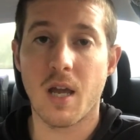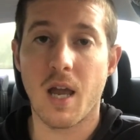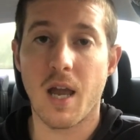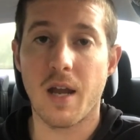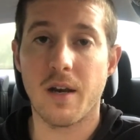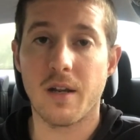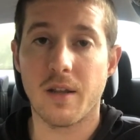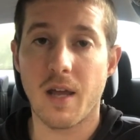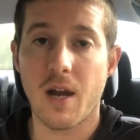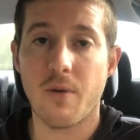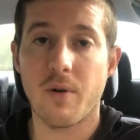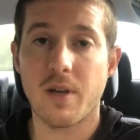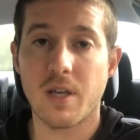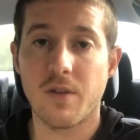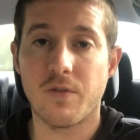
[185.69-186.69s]
And that
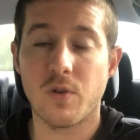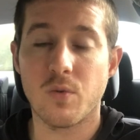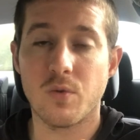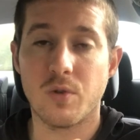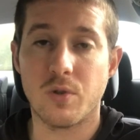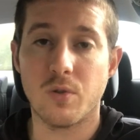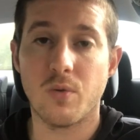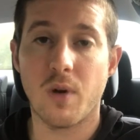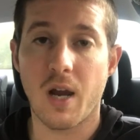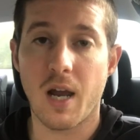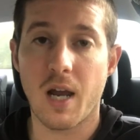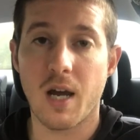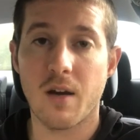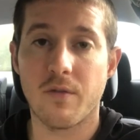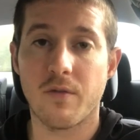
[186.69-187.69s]
way, if you do
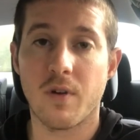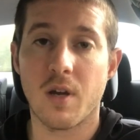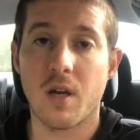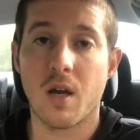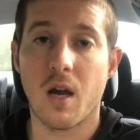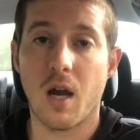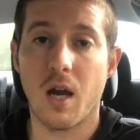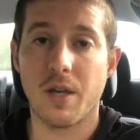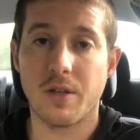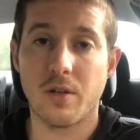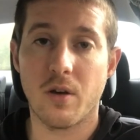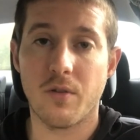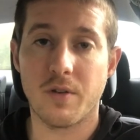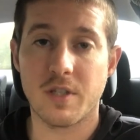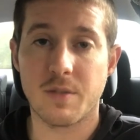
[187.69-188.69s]
have uh, you
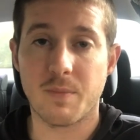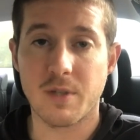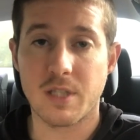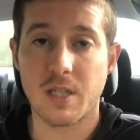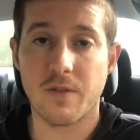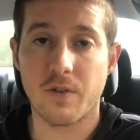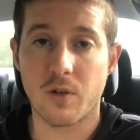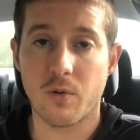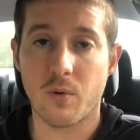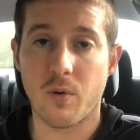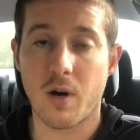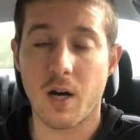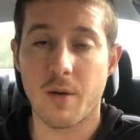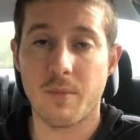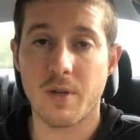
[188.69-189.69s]
know these specific
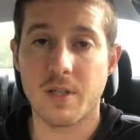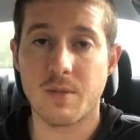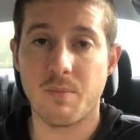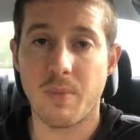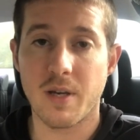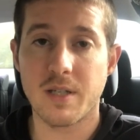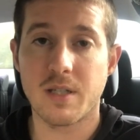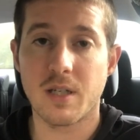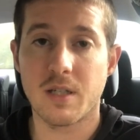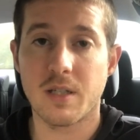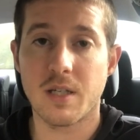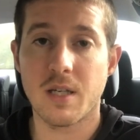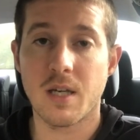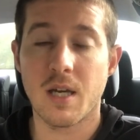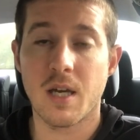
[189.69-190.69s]
requirements,
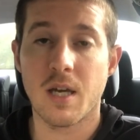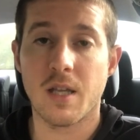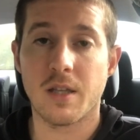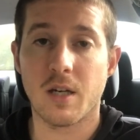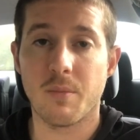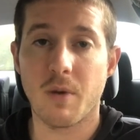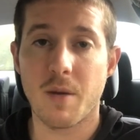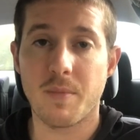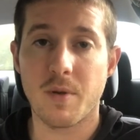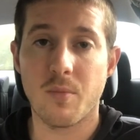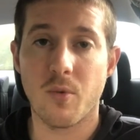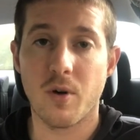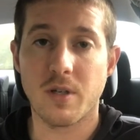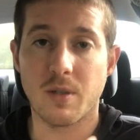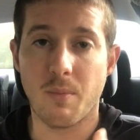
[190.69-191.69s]
basically there might be
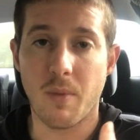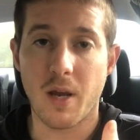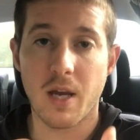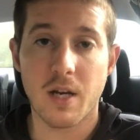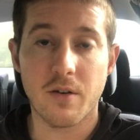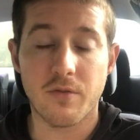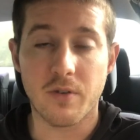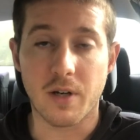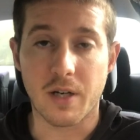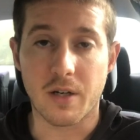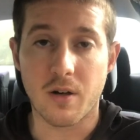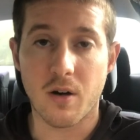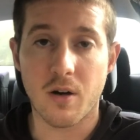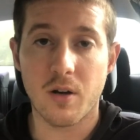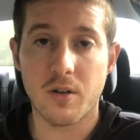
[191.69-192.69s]
more demand for a
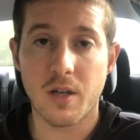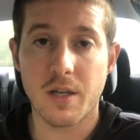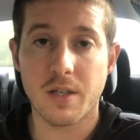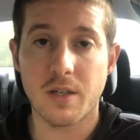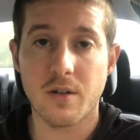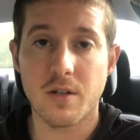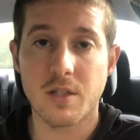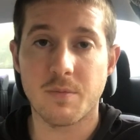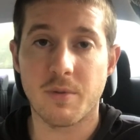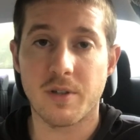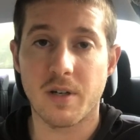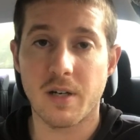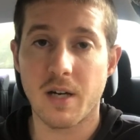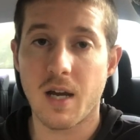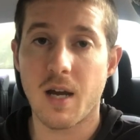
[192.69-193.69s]
car like yours, but
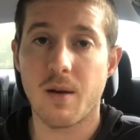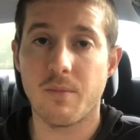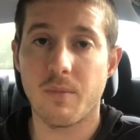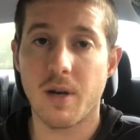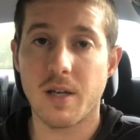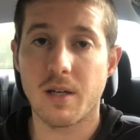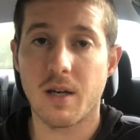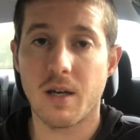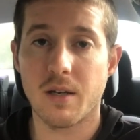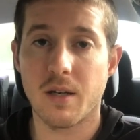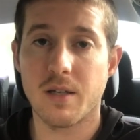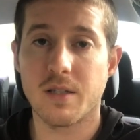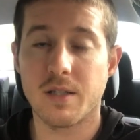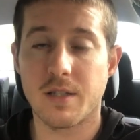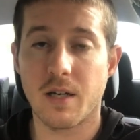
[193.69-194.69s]
there not might not
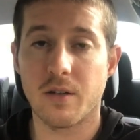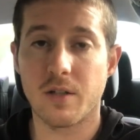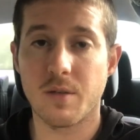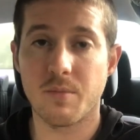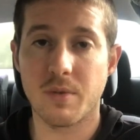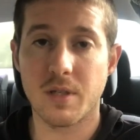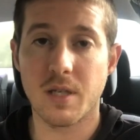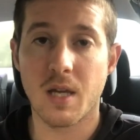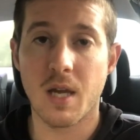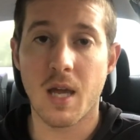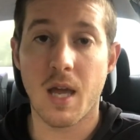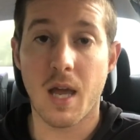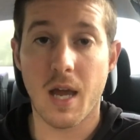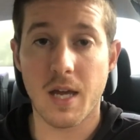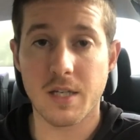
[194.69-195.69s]
necessarily be
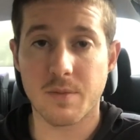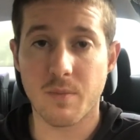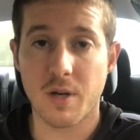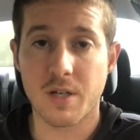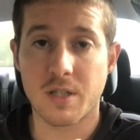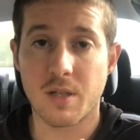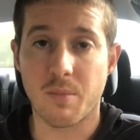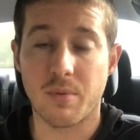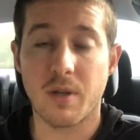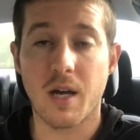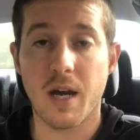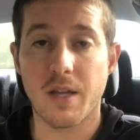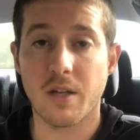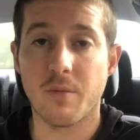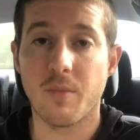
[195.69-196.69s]
as much
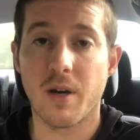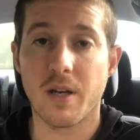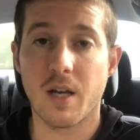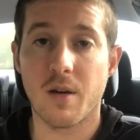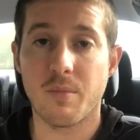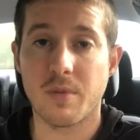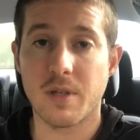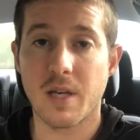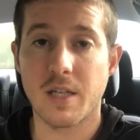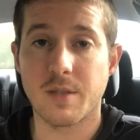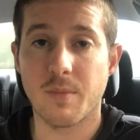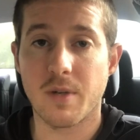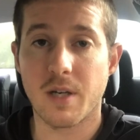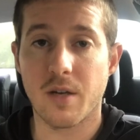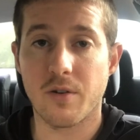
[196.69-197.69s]
supply. There might not be as
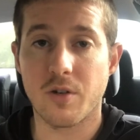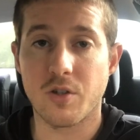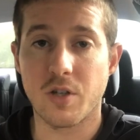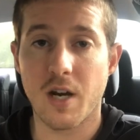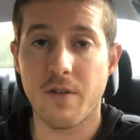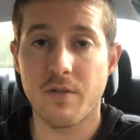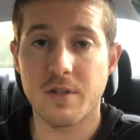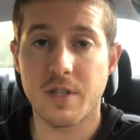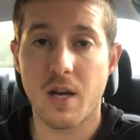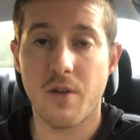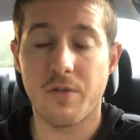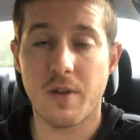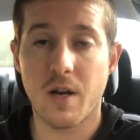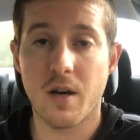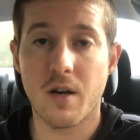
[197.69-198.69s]
many other drivers
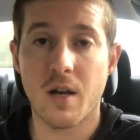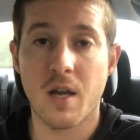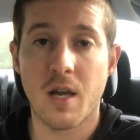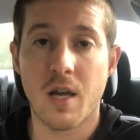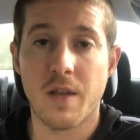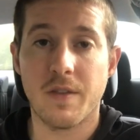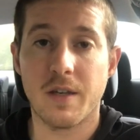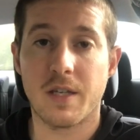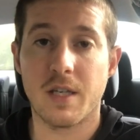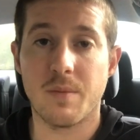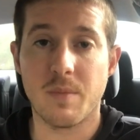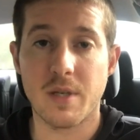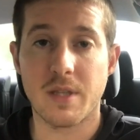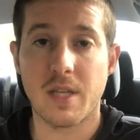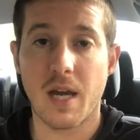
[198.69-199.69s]
out there that can
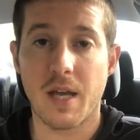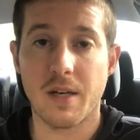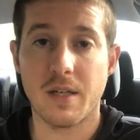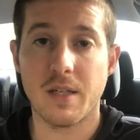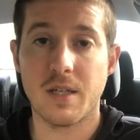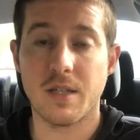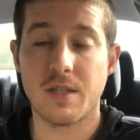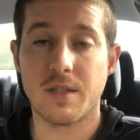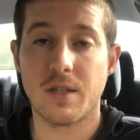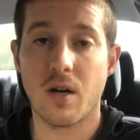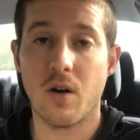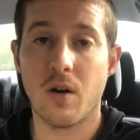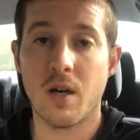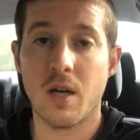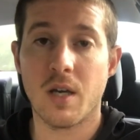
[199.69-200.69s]
meet that need.
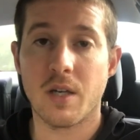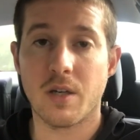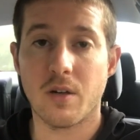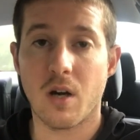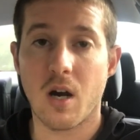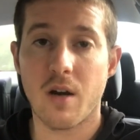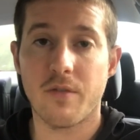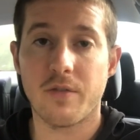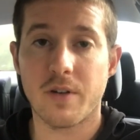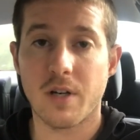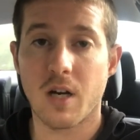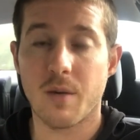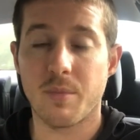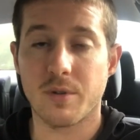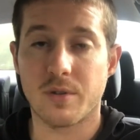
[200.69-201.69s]
So you're offering
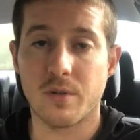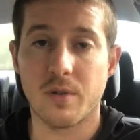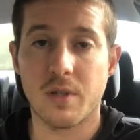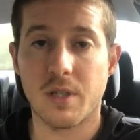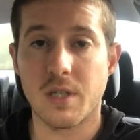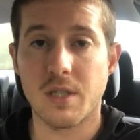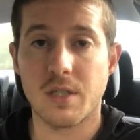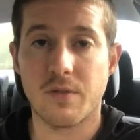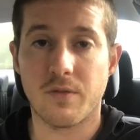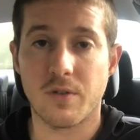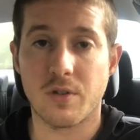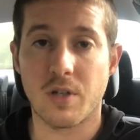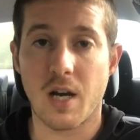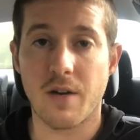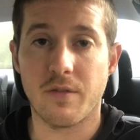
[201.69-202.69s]
opportunities for
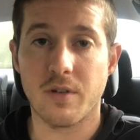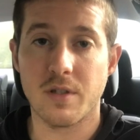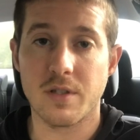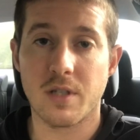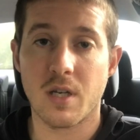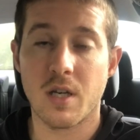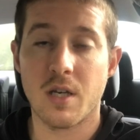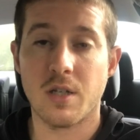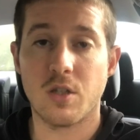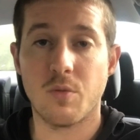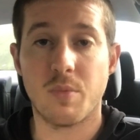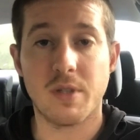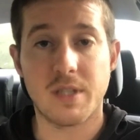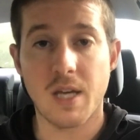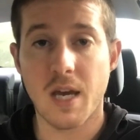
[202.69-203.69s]
drivers to
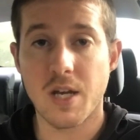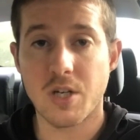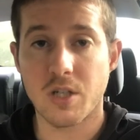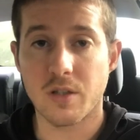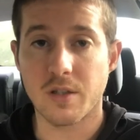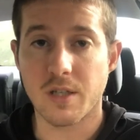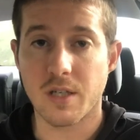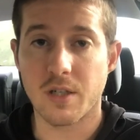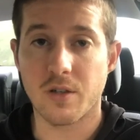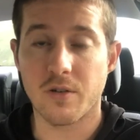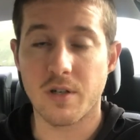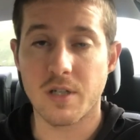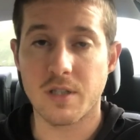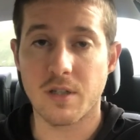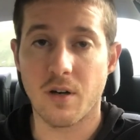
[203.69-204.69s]
potentially
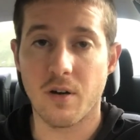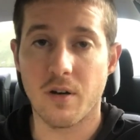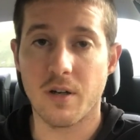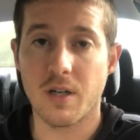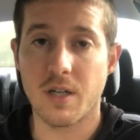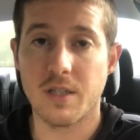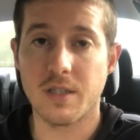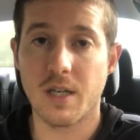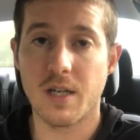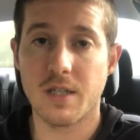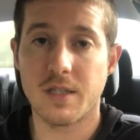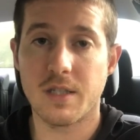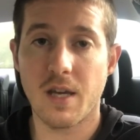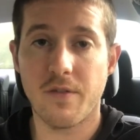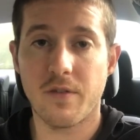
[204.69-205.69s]
increase their earnings. And
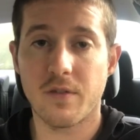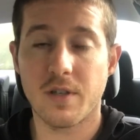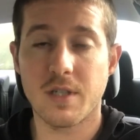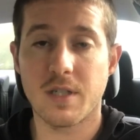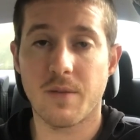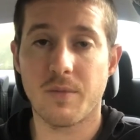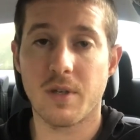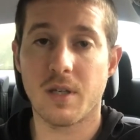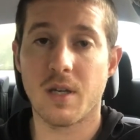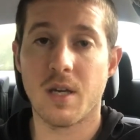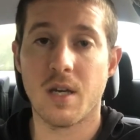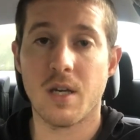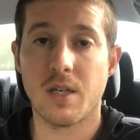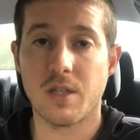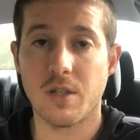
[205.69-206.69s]
it's definitely something,
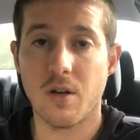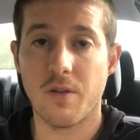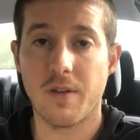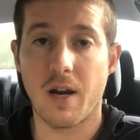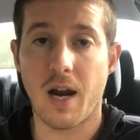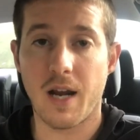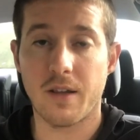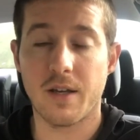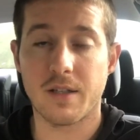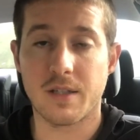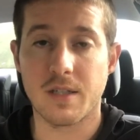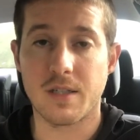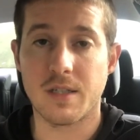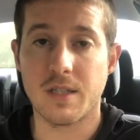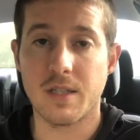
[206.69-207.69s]
you know, that I like
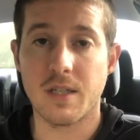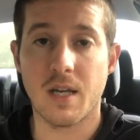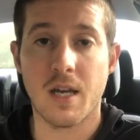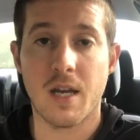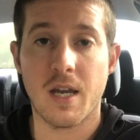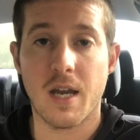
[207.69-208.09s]
to see.